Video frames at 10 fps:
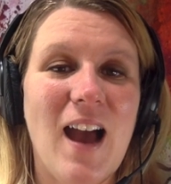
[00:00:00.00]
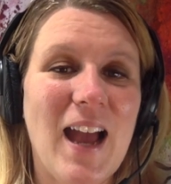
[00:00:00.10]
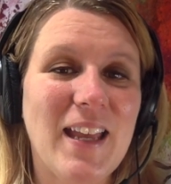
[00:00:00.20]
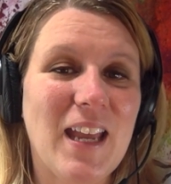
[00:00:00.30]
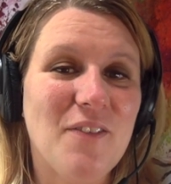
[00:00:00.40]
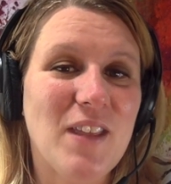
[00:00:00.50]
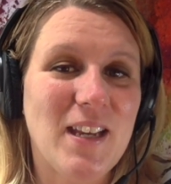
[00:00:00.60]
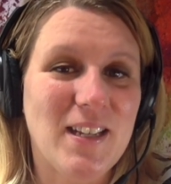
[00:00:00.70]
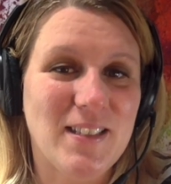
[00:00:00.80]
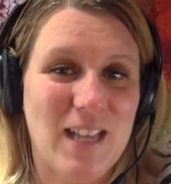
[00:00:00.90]
I gave the
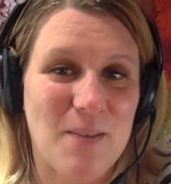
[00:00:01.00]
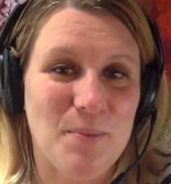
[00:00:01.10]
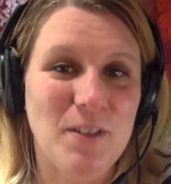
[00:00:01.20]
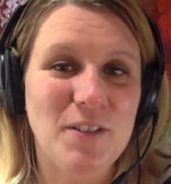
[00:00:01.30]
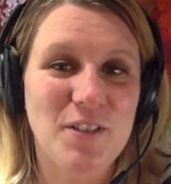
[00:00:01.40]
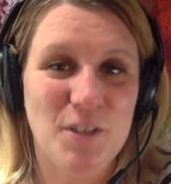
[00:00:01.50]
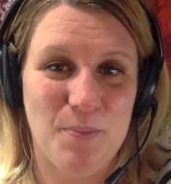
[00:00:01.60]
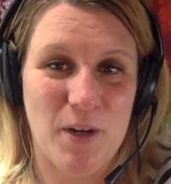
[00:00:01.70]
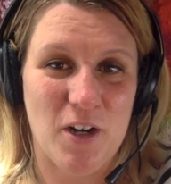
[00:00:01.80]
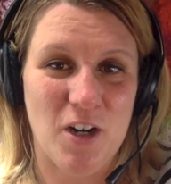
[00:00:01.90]
examples
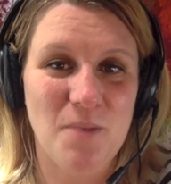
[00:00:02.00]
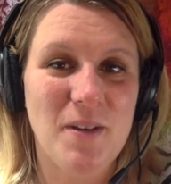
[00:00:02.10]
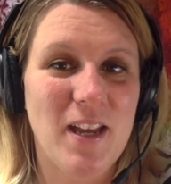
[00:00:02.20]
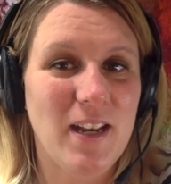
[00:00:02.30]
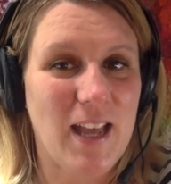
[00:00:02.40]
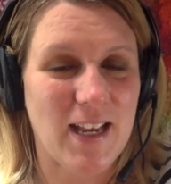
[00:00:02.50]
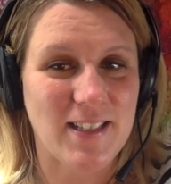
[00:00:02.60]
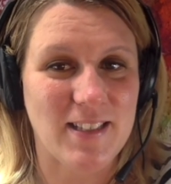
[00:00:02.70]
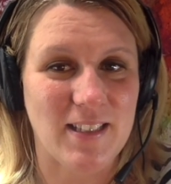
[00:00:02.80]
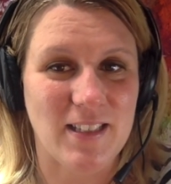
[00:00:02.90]
superb and
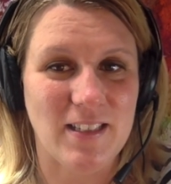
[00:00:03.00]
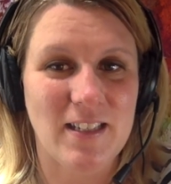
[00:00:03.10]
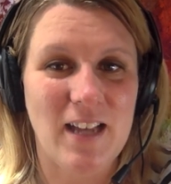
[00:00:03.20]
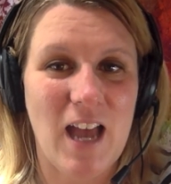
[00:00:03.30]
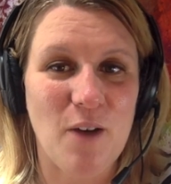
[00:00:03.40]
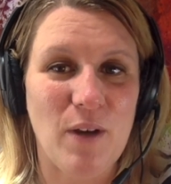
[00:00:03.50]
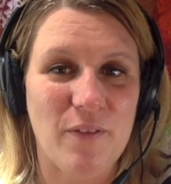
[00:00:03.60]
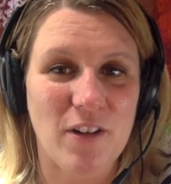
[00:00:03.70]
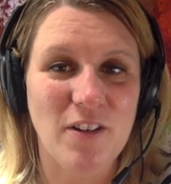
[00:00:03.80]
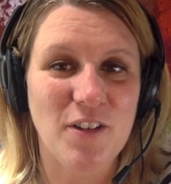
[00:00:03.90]
excellent.
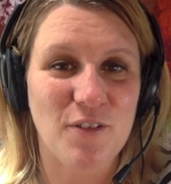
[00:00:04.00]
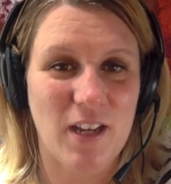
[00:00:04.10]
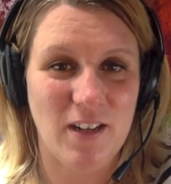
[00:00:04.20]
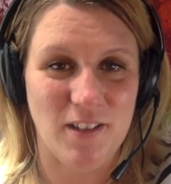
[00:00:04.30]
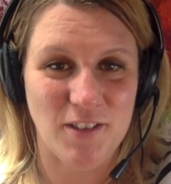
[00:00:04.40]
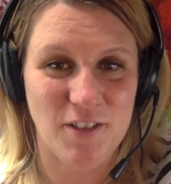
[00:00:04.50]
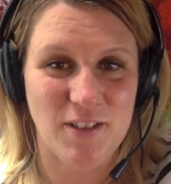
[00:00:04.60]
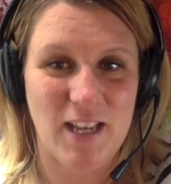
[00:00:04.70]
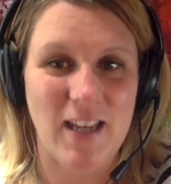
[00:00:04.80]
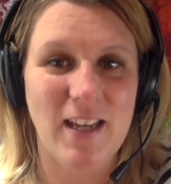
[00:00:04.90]
However, you can also
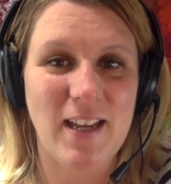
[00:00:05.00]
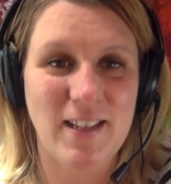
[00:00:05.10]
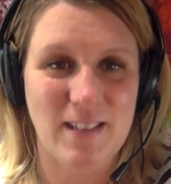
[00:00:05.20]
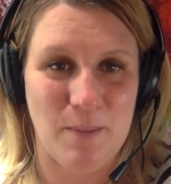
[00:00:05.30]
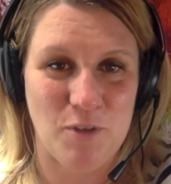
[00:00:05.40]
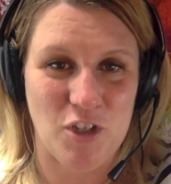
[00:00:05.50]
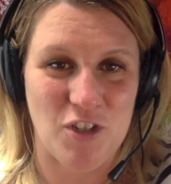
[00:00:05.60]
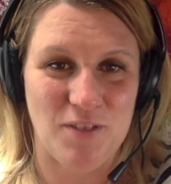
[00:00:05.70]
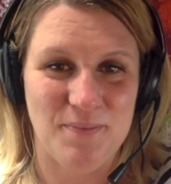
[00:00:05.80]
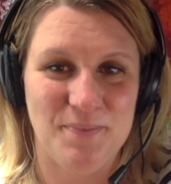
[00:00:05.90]
say
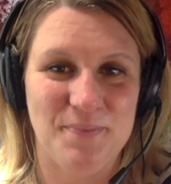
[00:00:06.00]
exceptional.